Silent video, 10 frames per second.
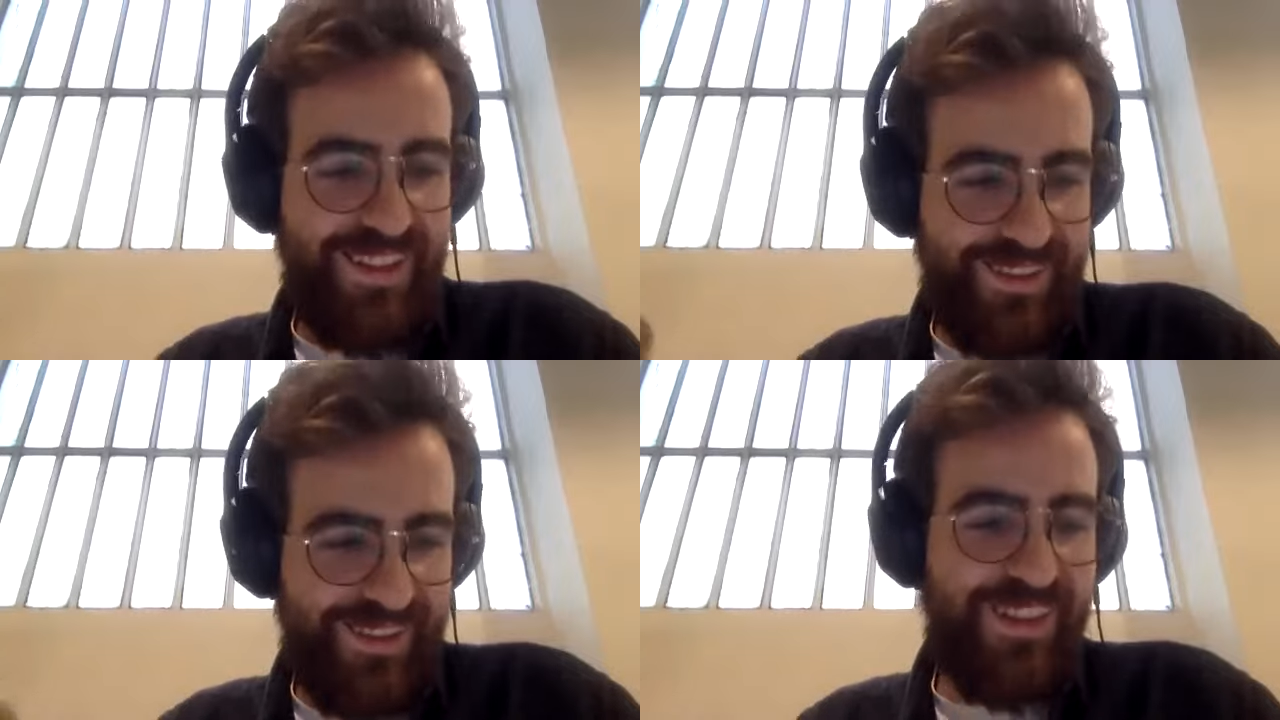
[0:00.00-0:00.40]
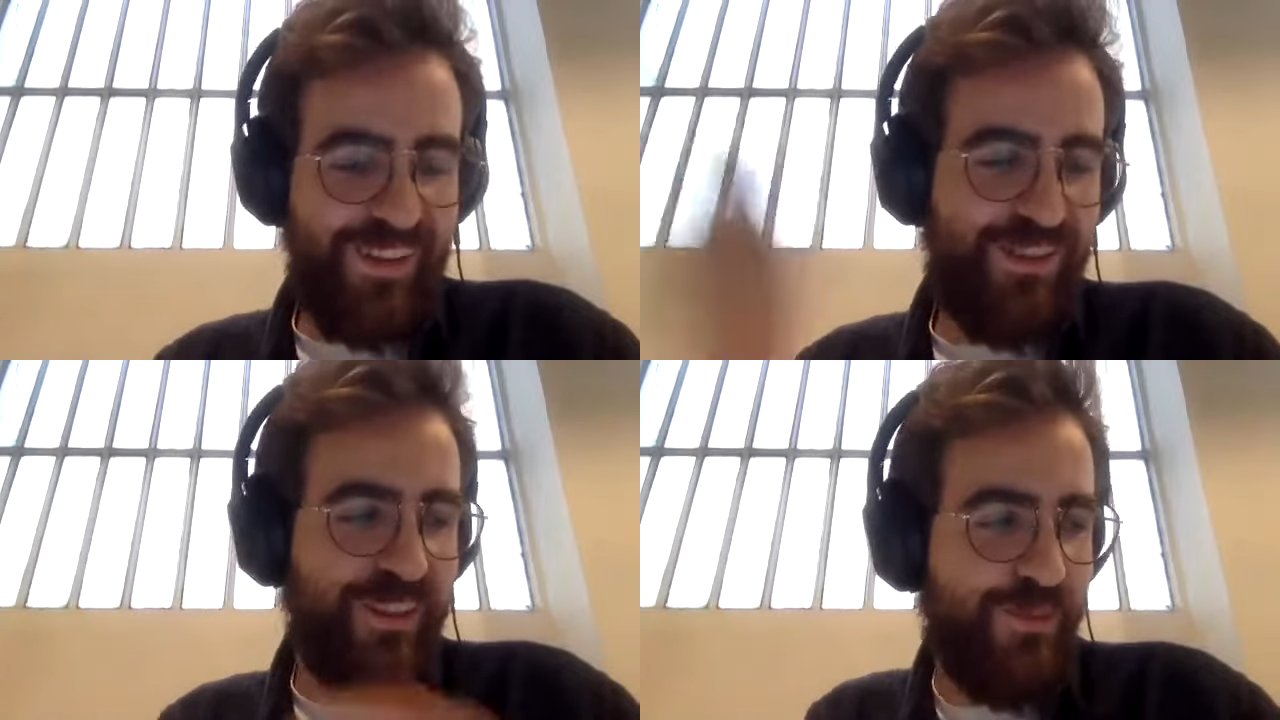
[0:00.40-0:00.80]
little
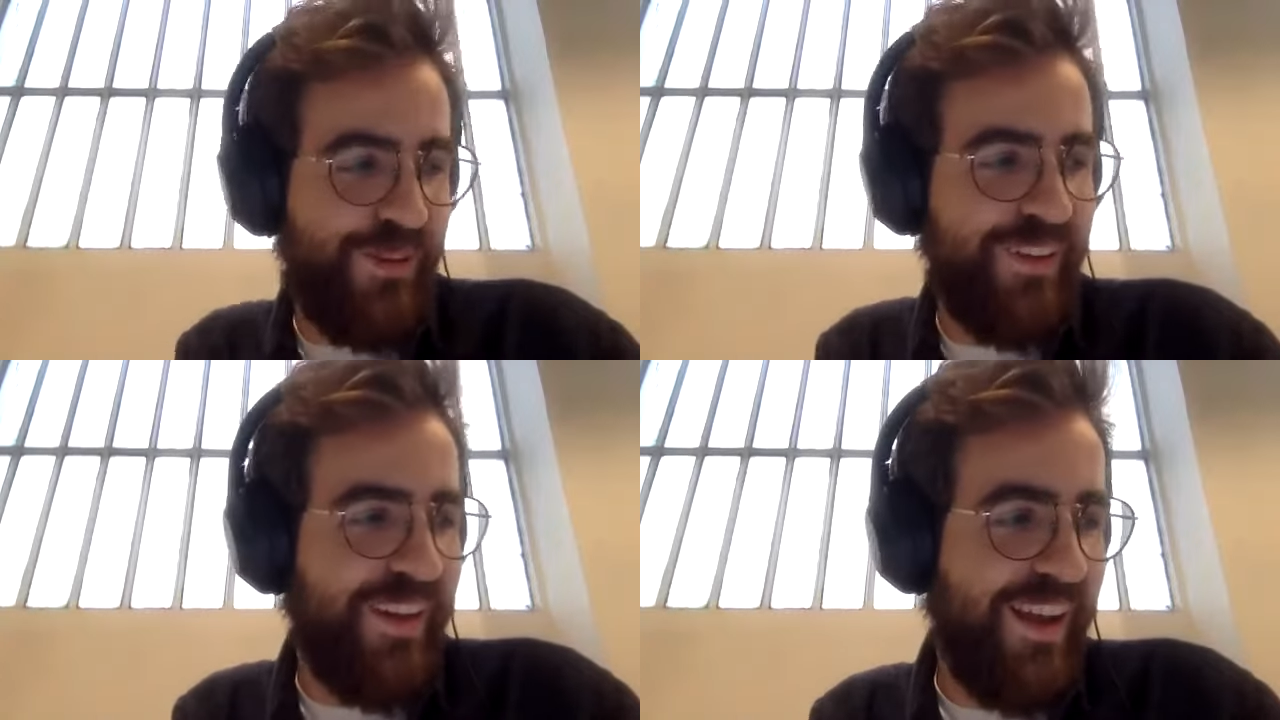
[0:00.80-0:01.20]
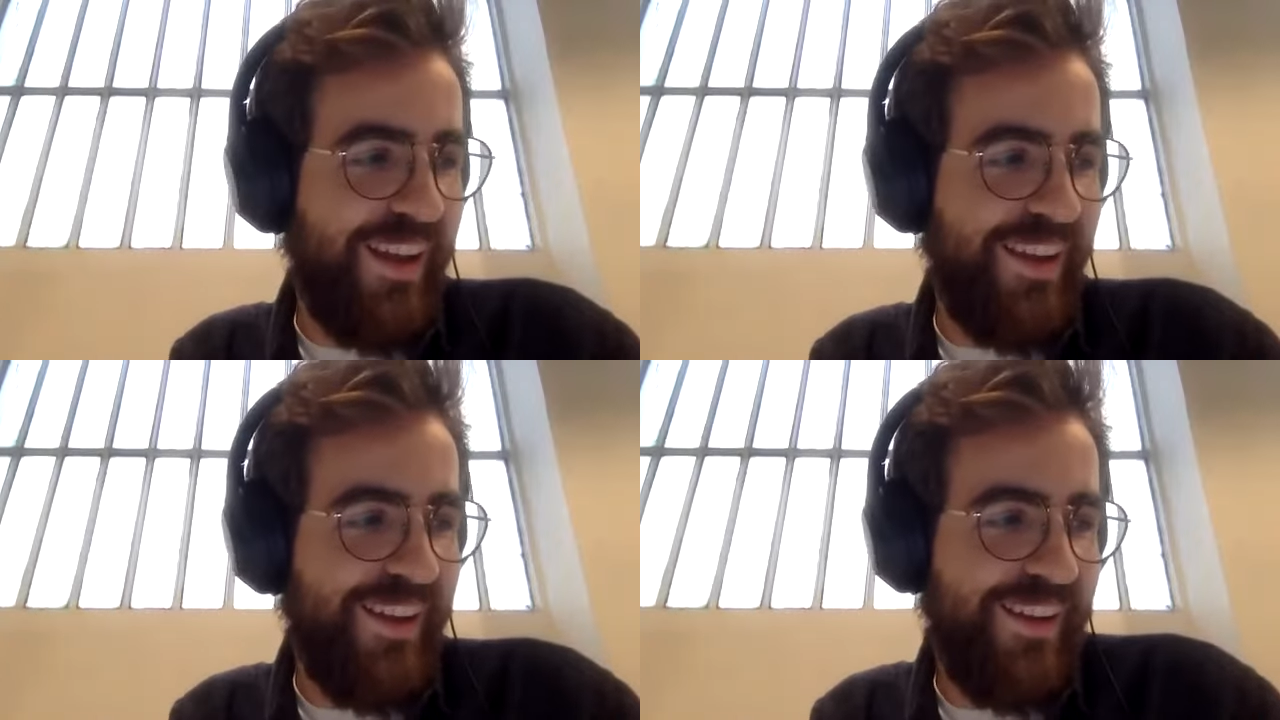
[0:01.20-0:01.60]
children
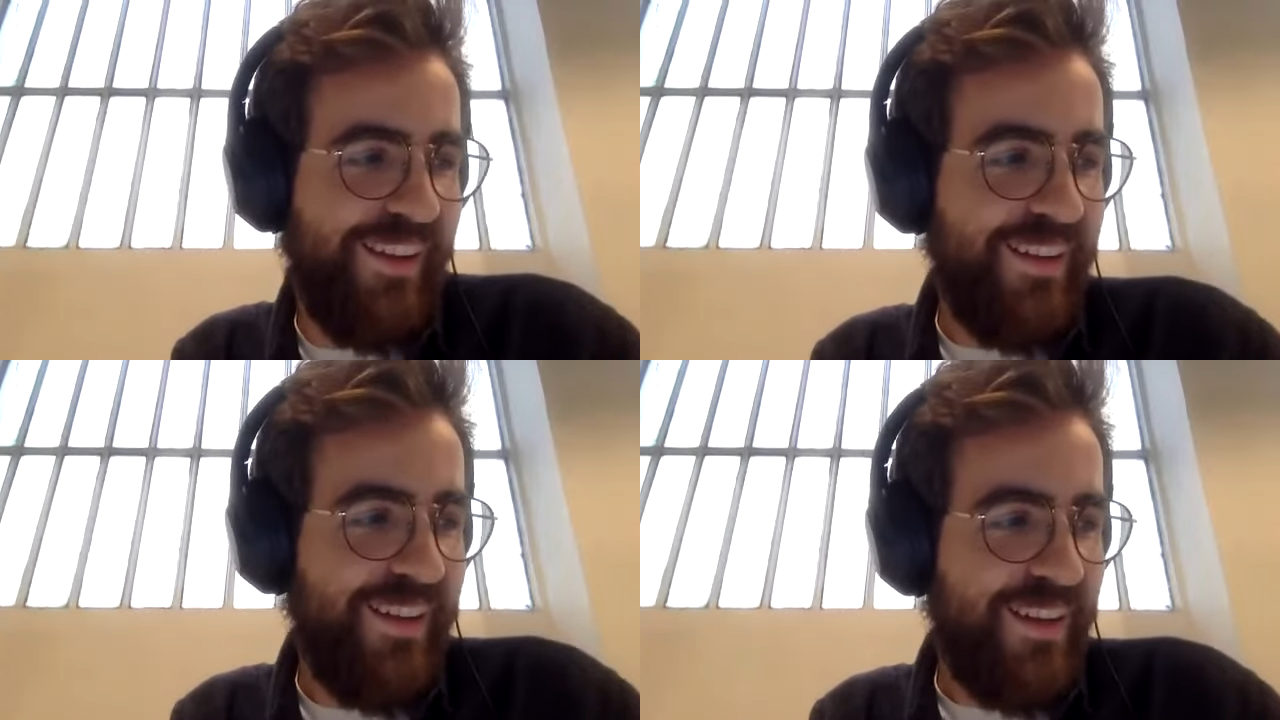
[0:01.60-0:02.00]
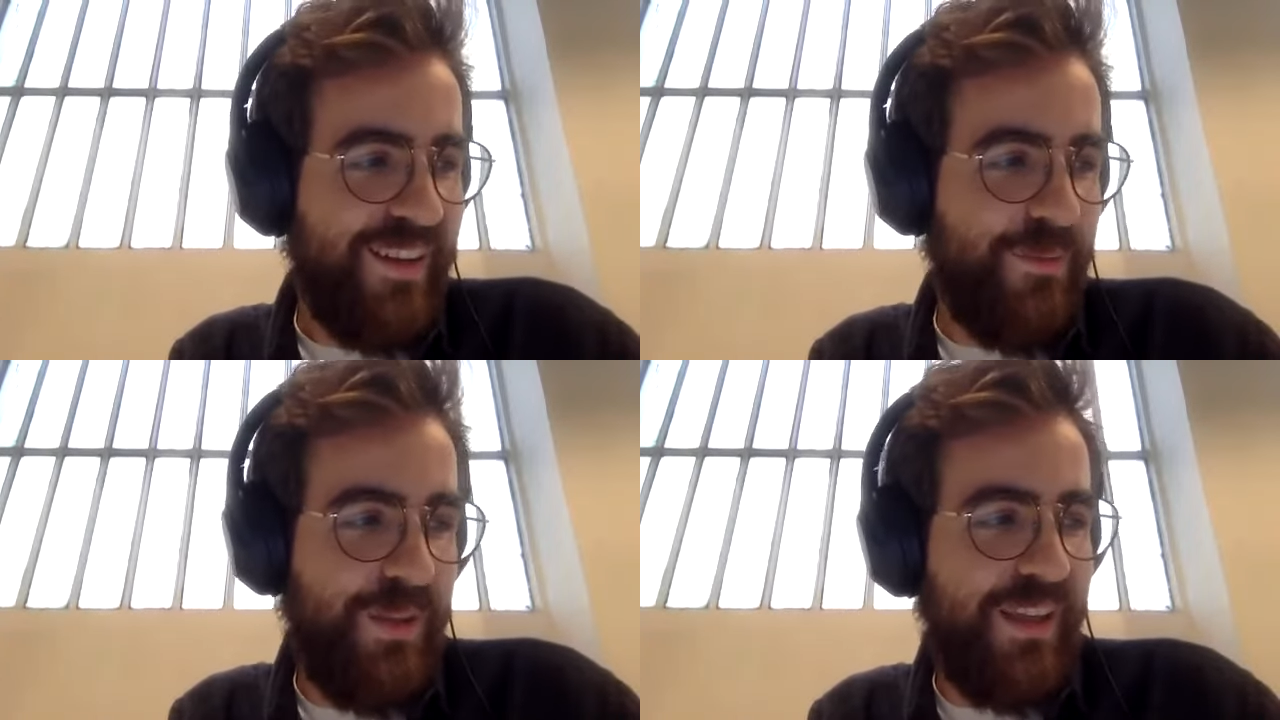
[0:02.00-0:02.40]

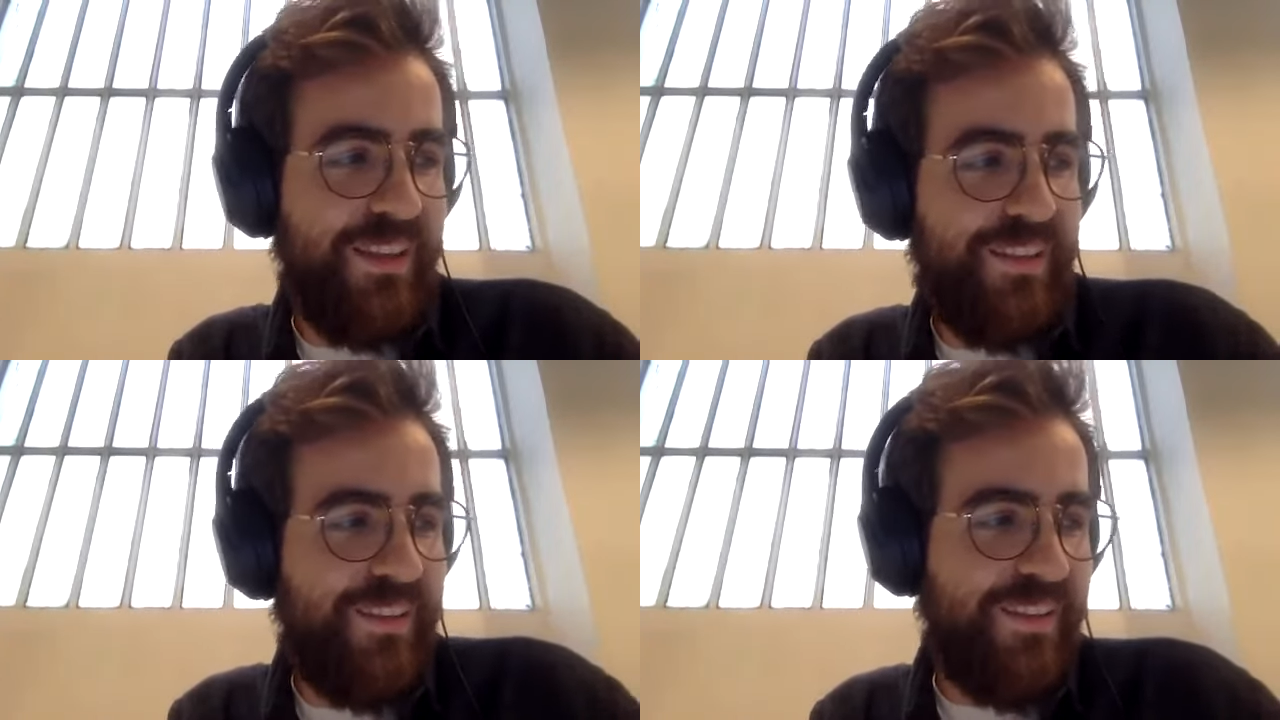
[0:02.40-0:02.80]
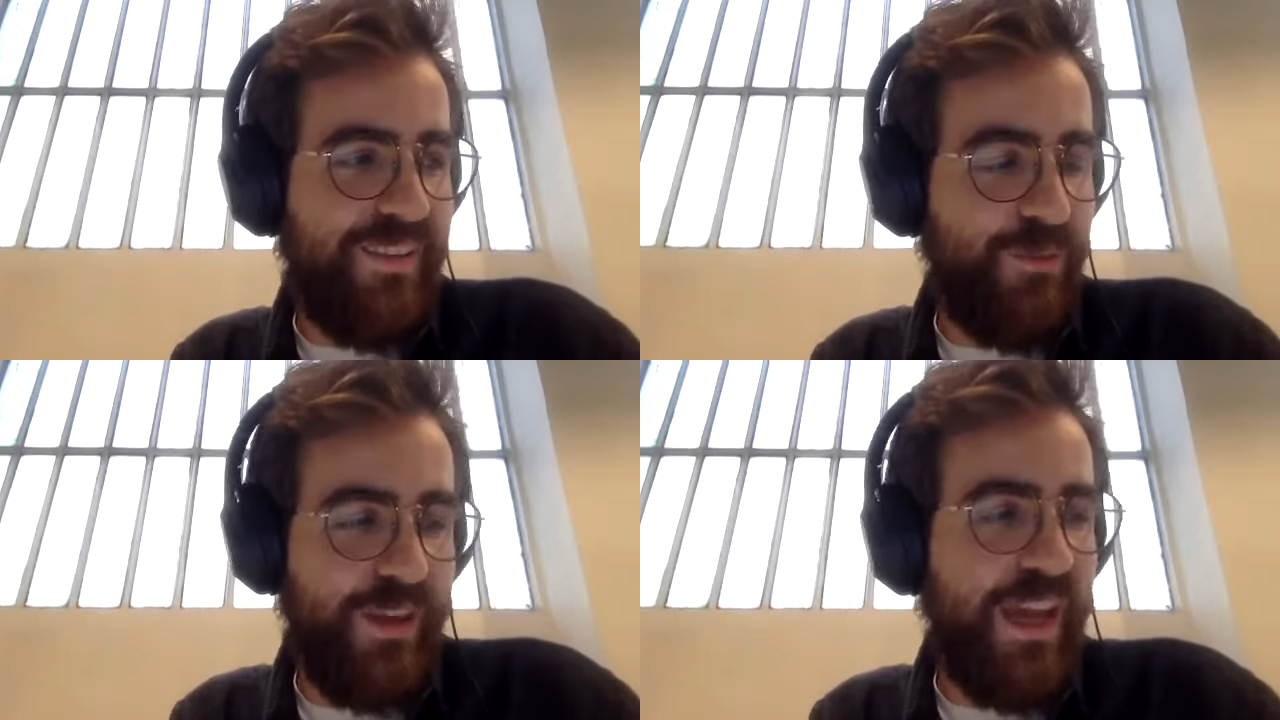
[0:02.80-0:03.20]
being
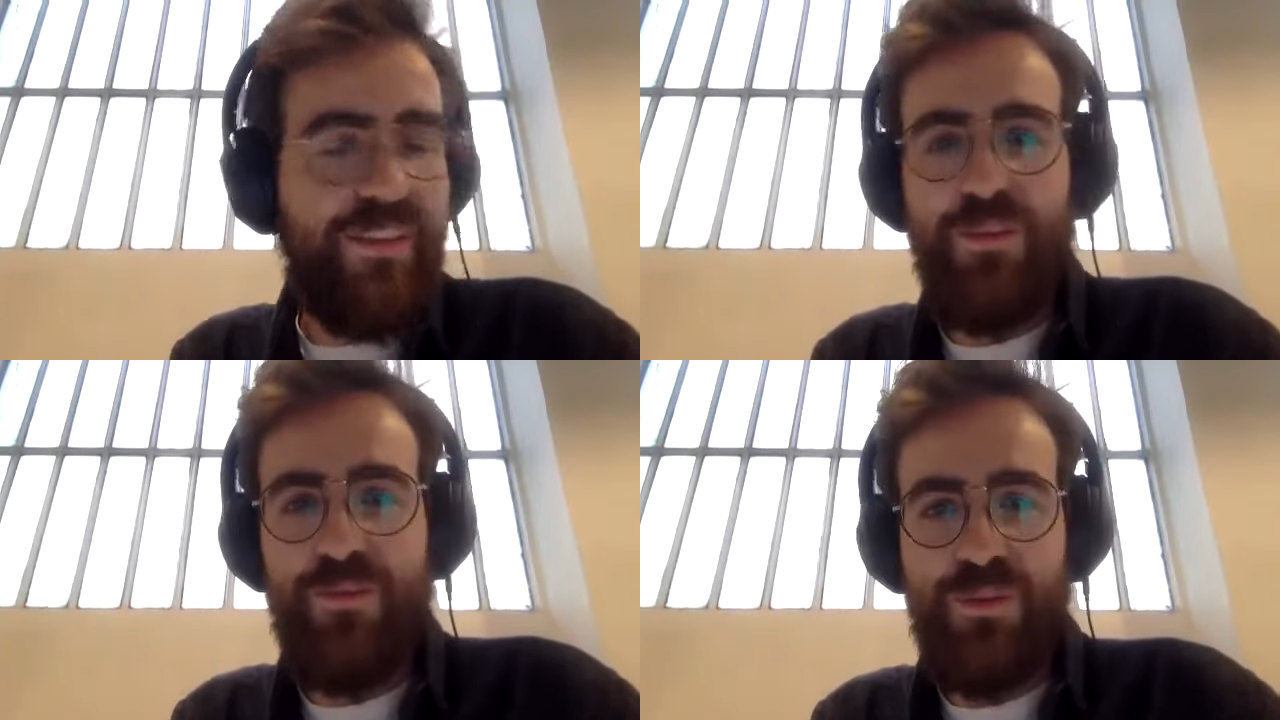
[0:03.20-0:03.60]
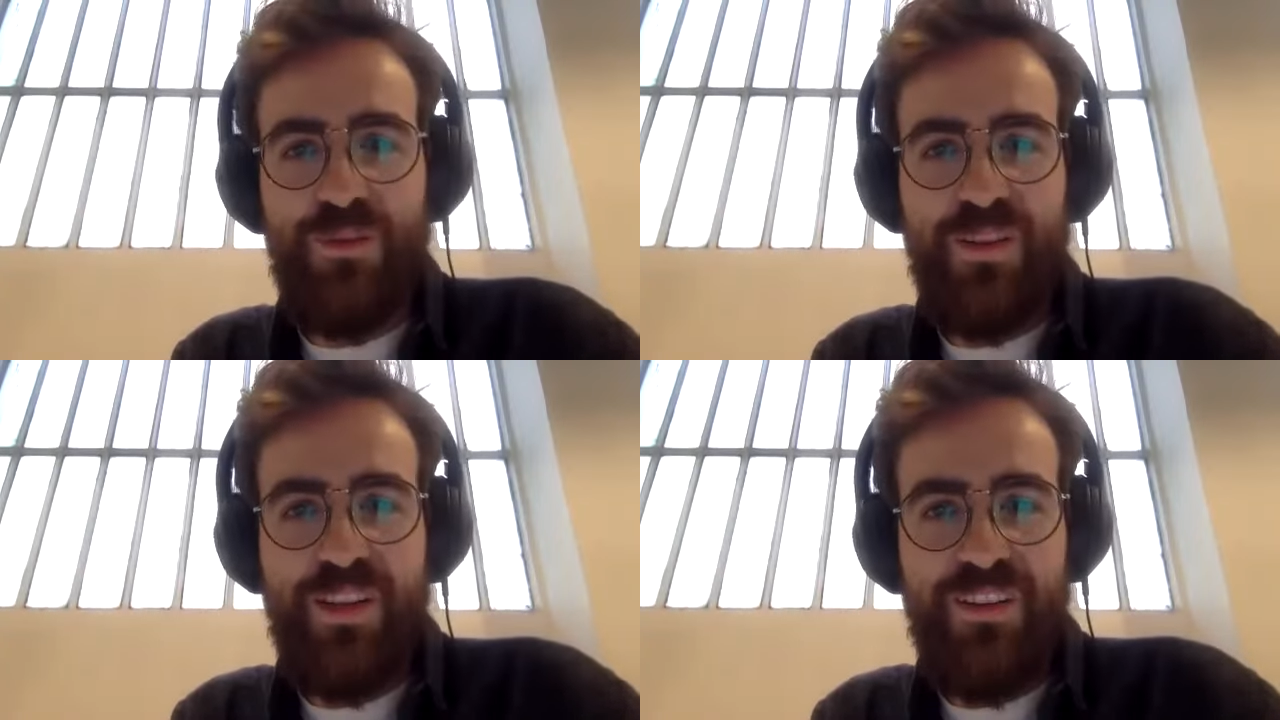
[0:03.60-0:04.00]
together for
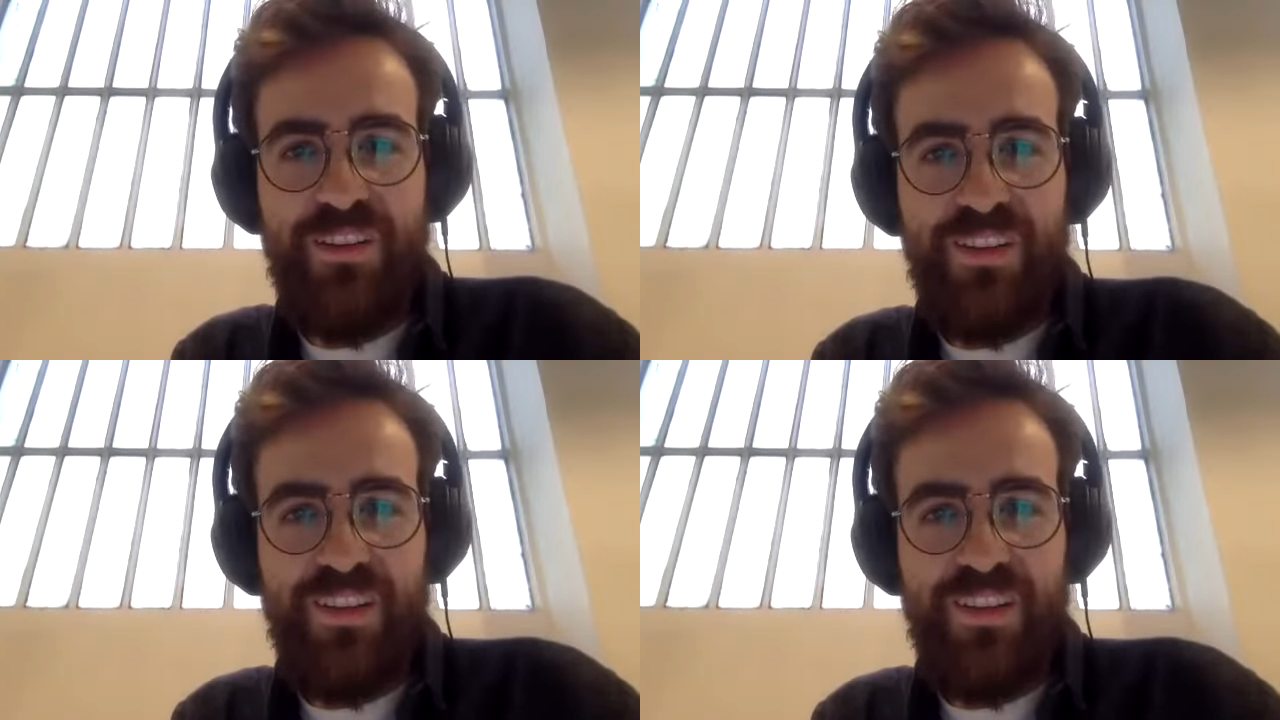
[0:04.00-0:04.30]
2 days.